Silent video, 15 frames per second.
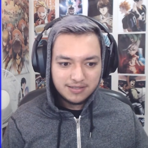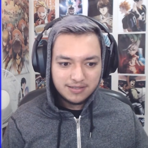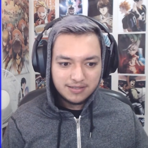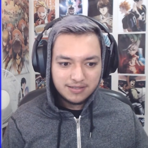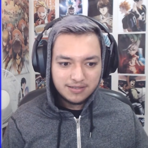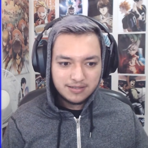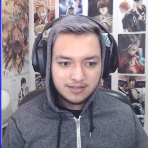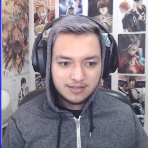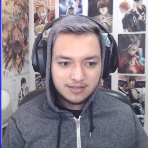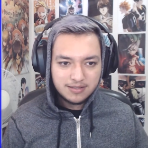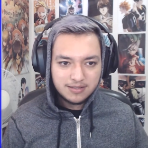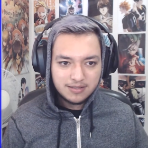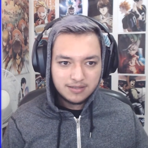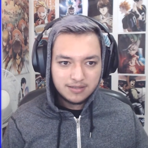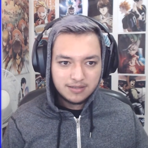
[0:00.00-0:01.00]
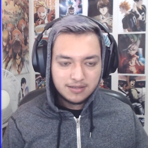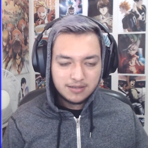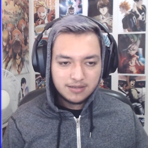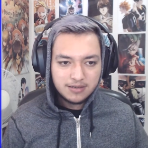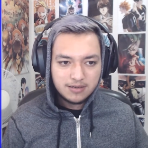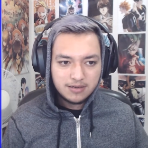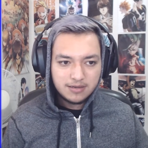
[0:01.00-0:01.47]

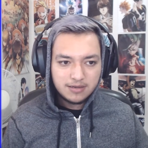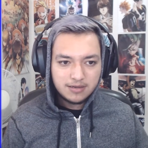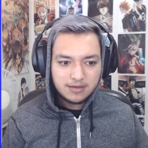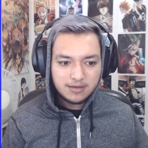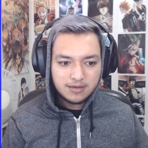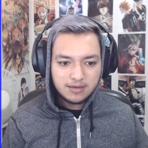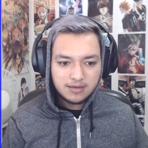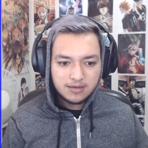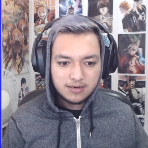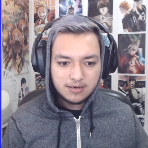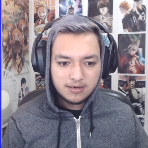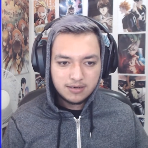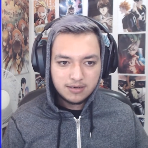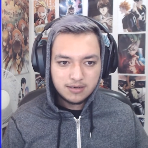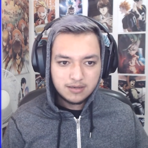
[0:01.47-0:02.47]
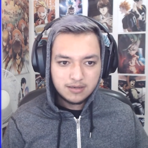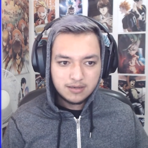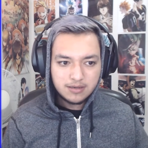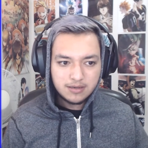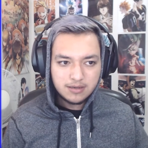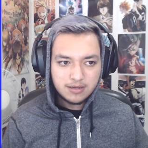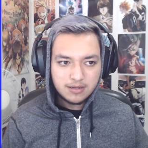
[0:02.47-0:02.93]

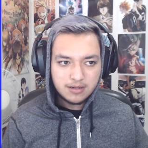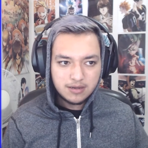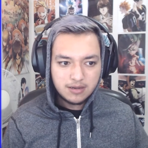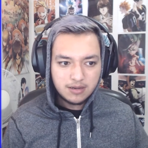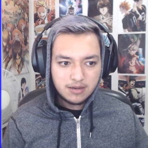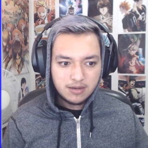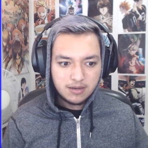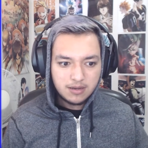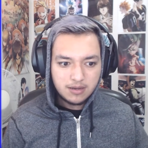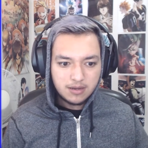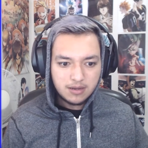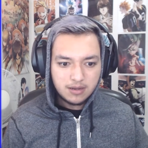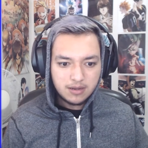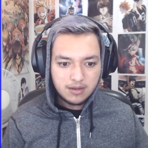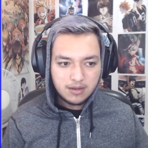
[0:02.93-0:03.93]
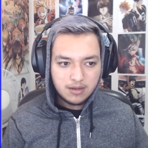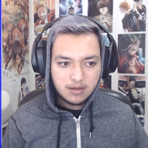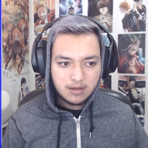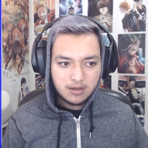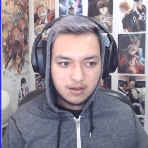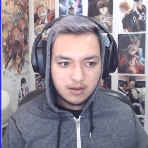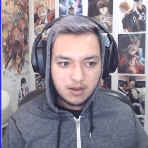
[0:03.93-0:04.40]

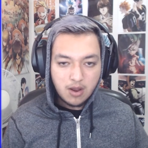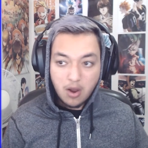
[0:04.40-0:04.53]
Nothing is said.